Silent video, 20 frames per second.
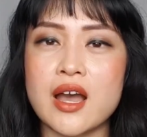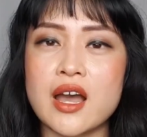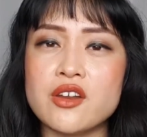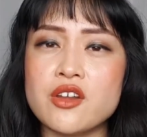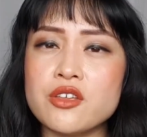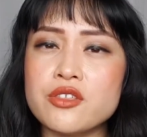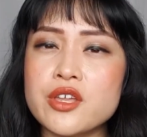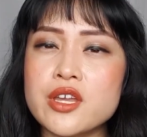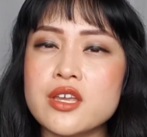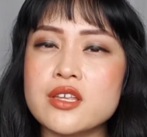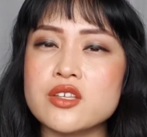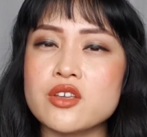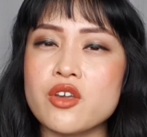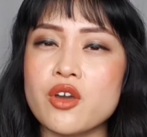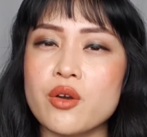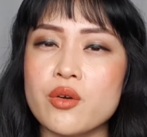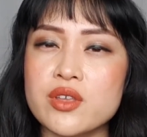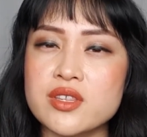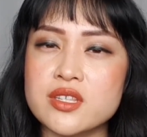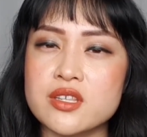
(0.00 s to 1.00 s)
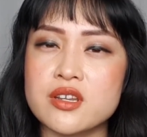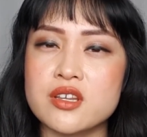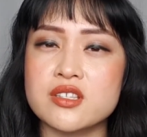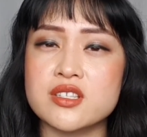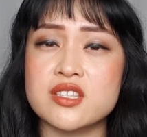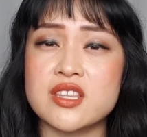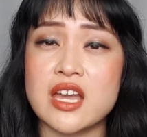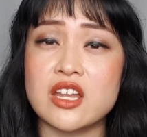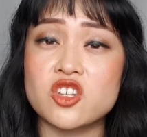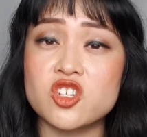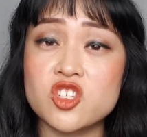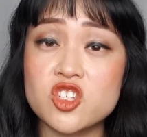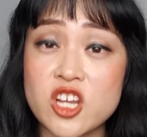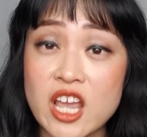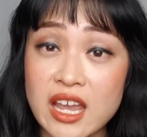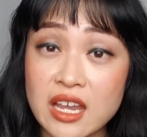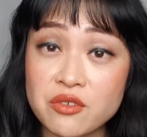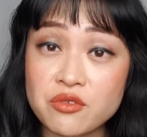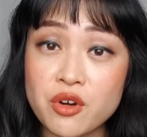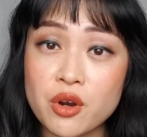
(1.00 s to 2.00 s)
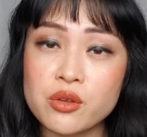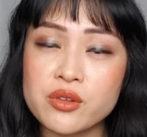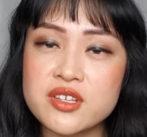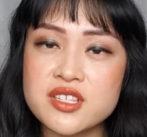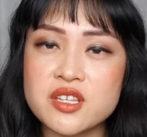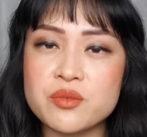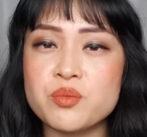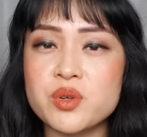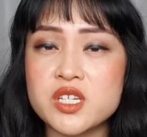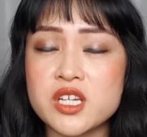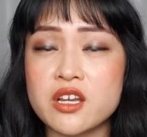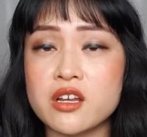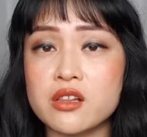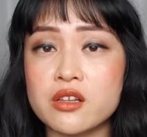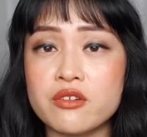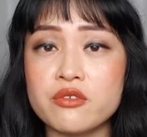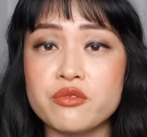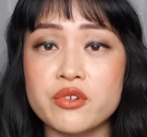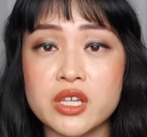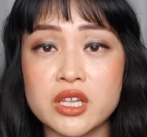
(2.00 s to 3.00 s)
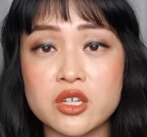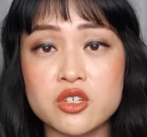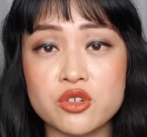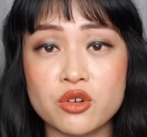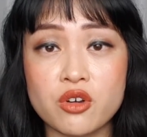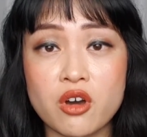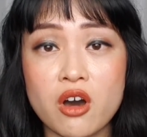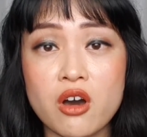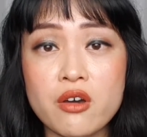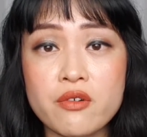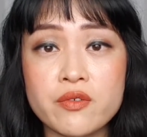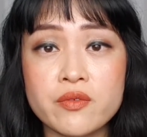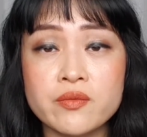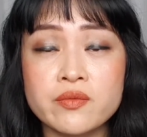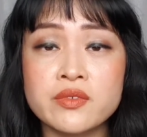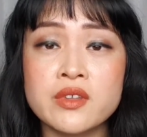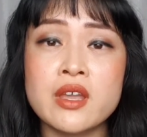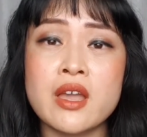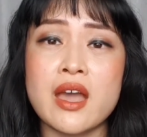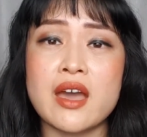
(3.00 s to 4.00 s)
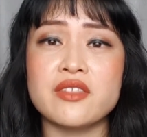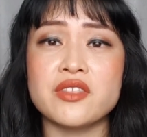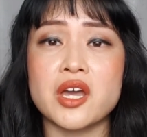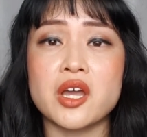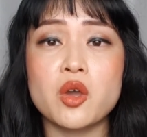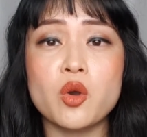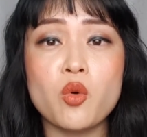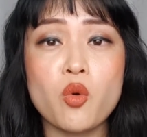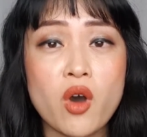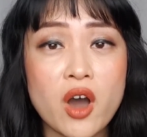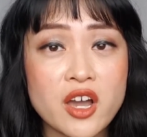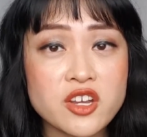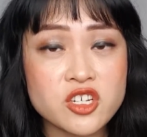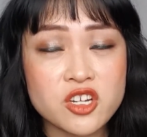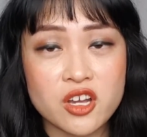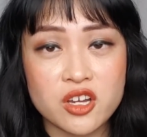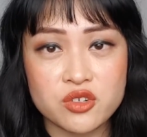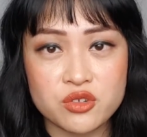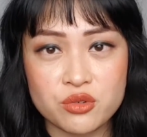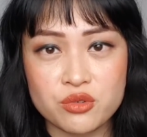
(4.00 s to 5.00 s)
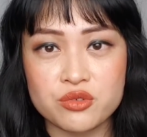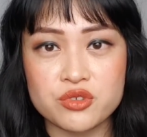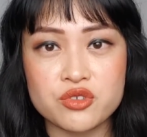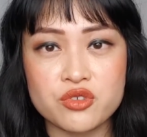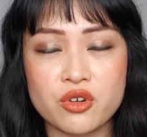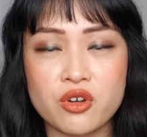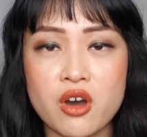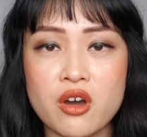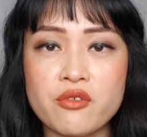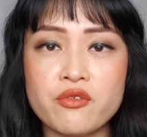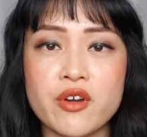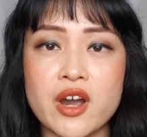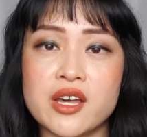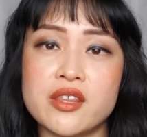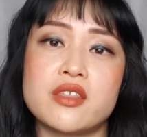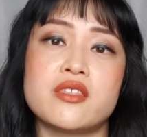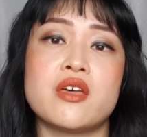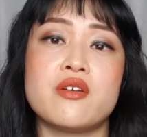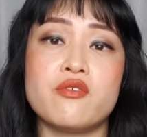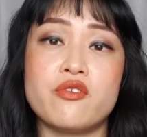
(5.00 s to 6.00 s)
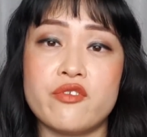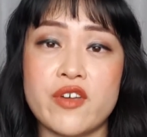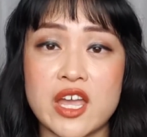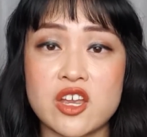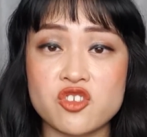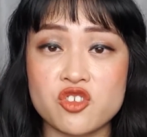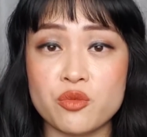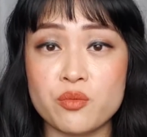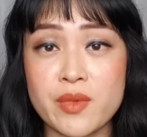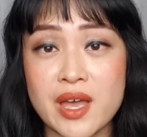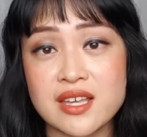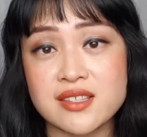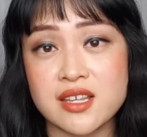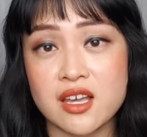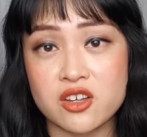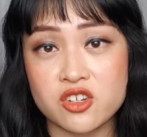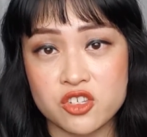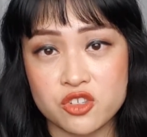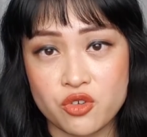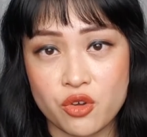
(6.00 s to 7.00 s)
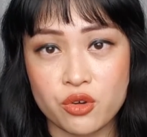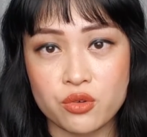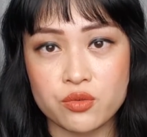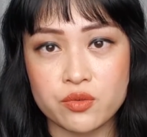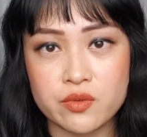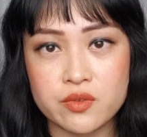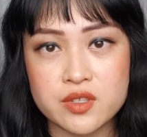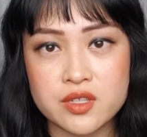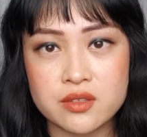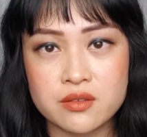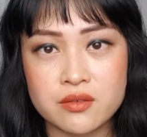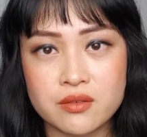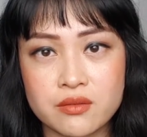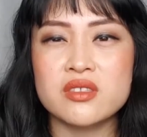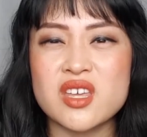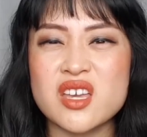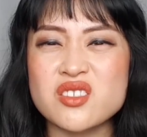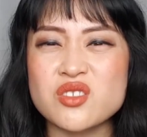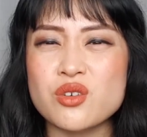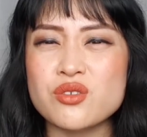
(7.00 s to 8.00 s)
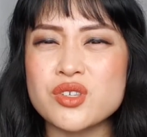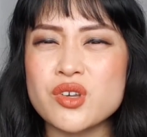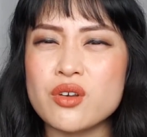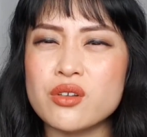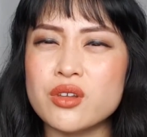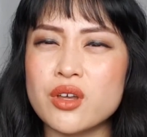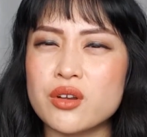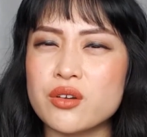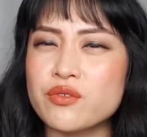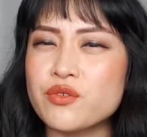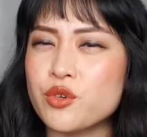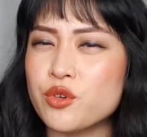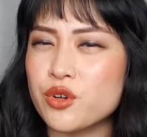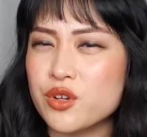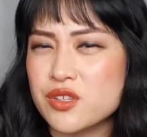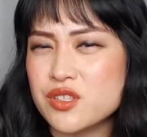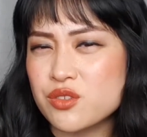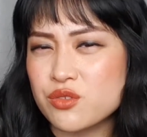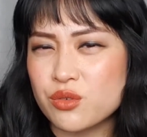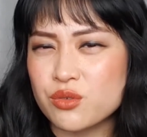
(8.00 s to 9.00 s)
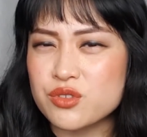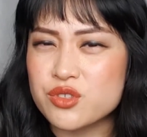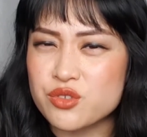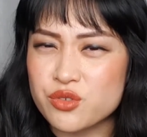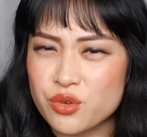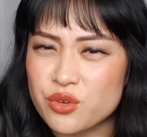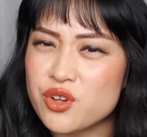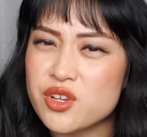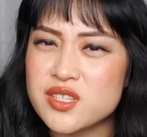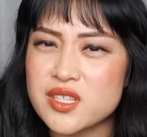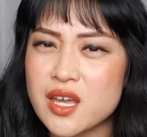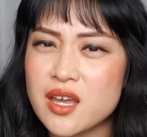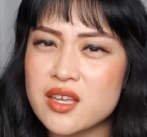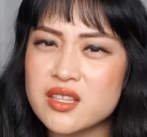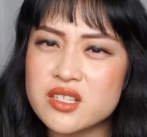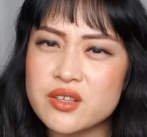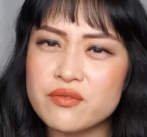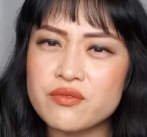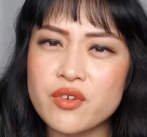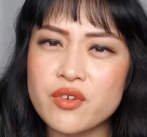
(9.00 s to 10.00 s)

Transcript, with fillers: I don't think it's a coincidence that jade rollers in particular really took off, and that gua sha tools took off rather than facial massage stones. There's also a lot of crystal pseudoscience